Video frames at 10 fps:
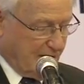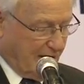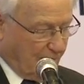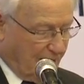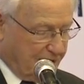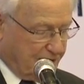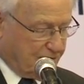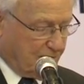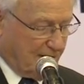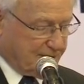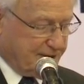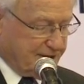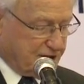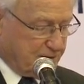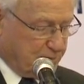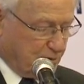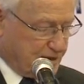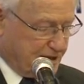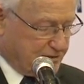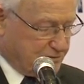Our aid to ASEAN supports
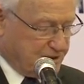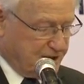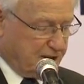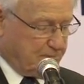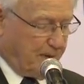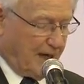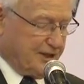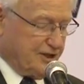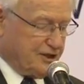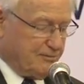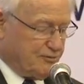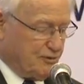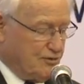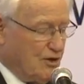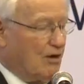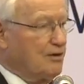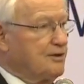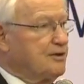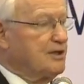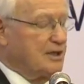our strategic partnerships through
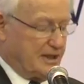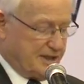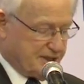knowledge and